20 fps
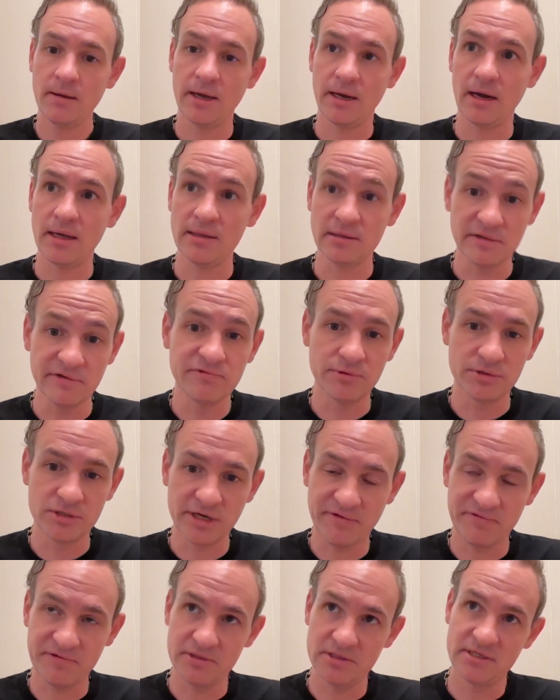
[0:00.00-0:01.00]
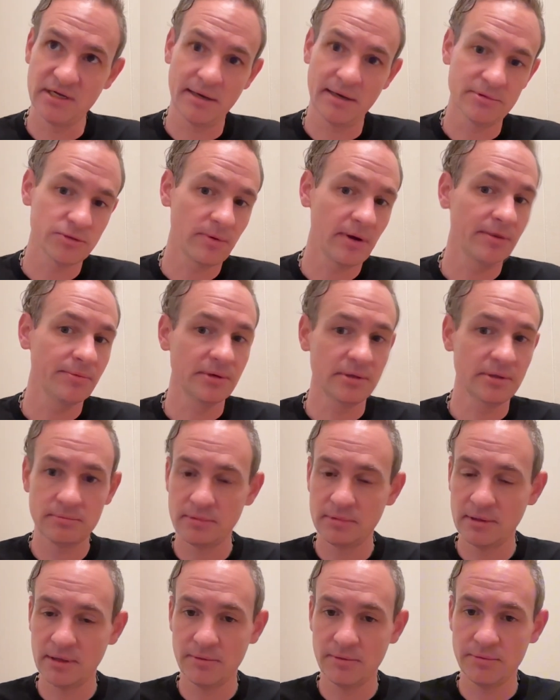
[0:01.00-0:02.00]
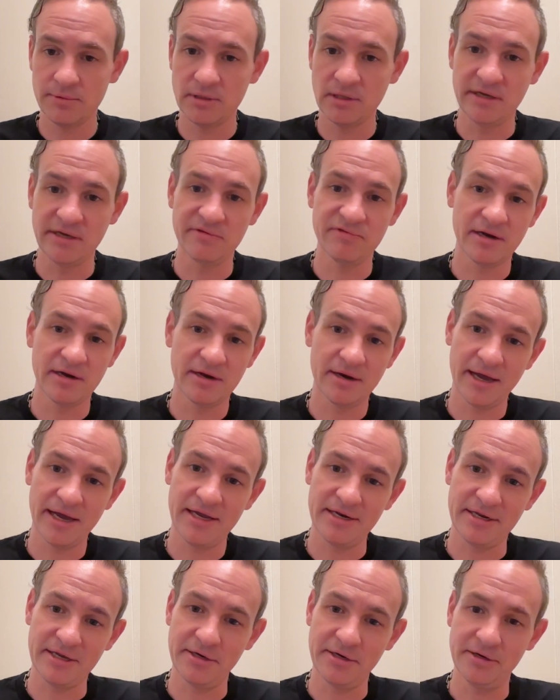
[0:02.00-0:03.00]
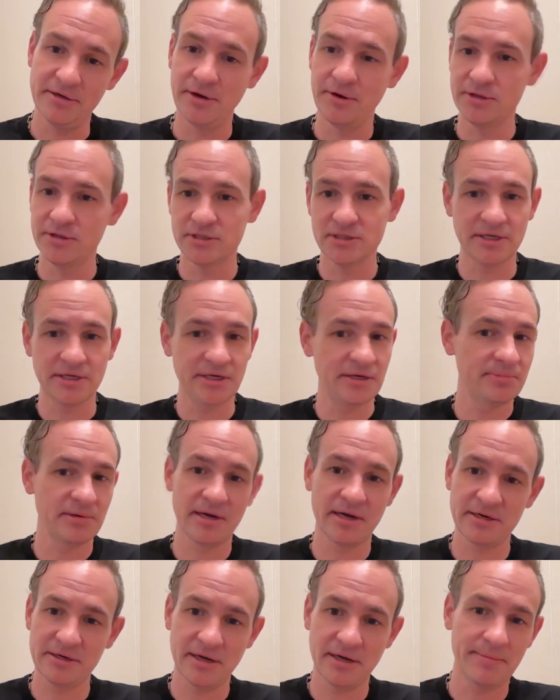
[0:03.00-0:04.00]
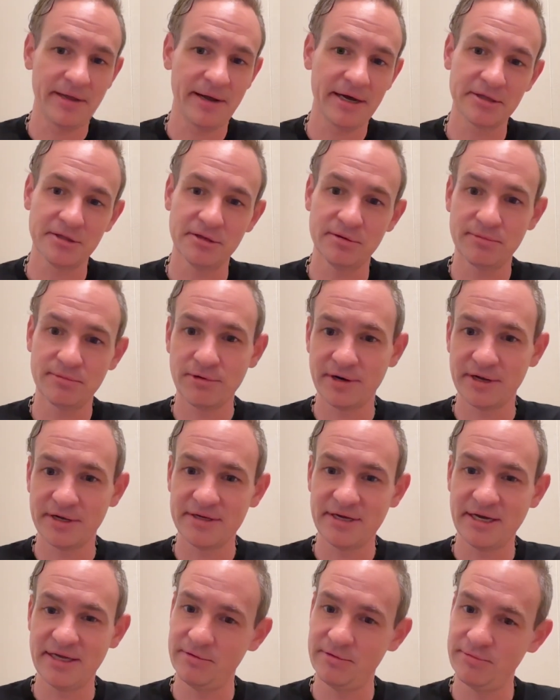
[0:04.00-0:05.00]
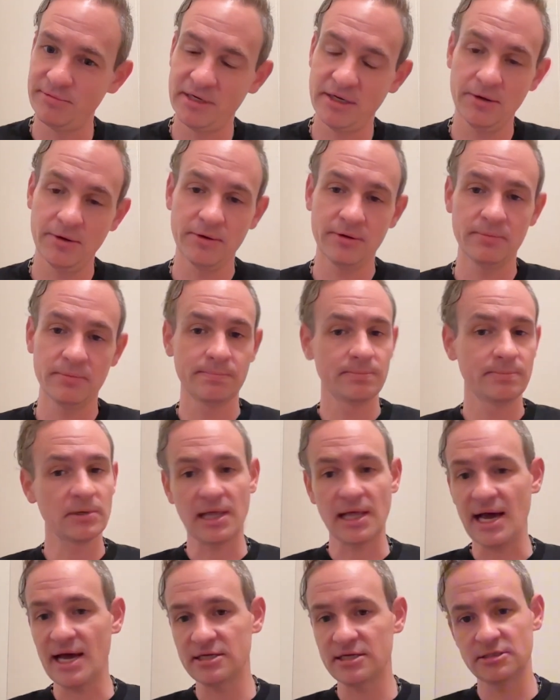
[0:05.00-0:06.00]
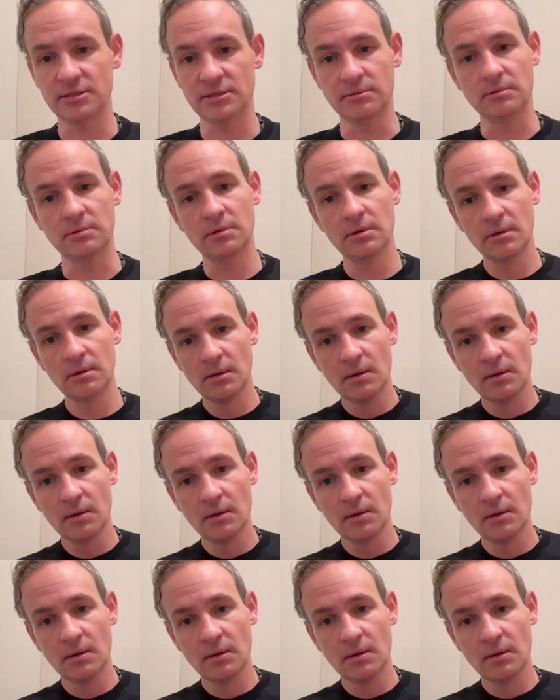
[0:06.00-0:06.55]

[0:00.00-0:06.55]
And I lived with Jeff at the time, so I would leave at night and he'd go to sleep and I'd come back in the morning, and then we'd go to class. And